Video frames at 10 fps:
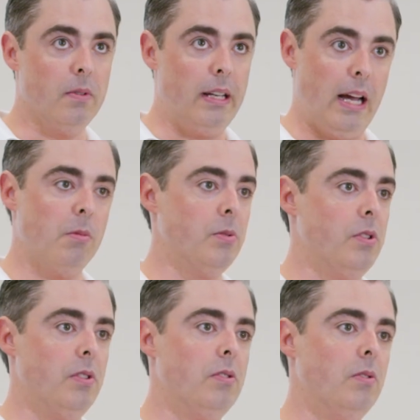
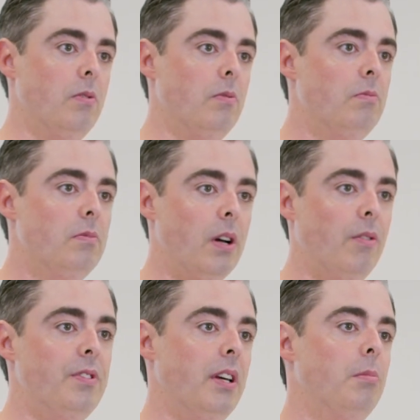Enables you to
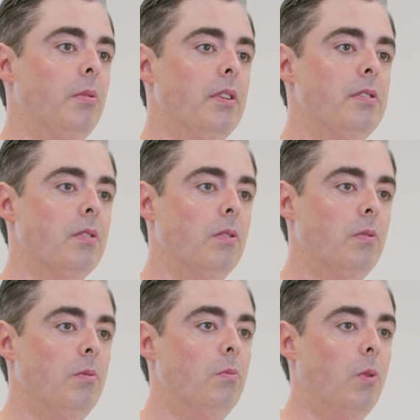delve deeper
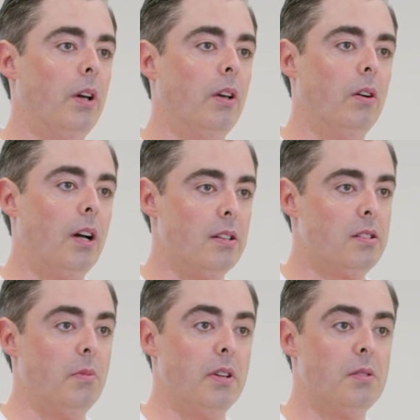into working on
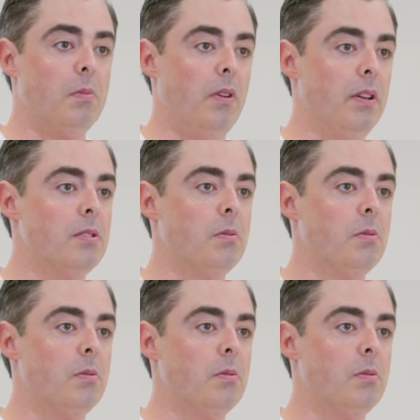customer experience,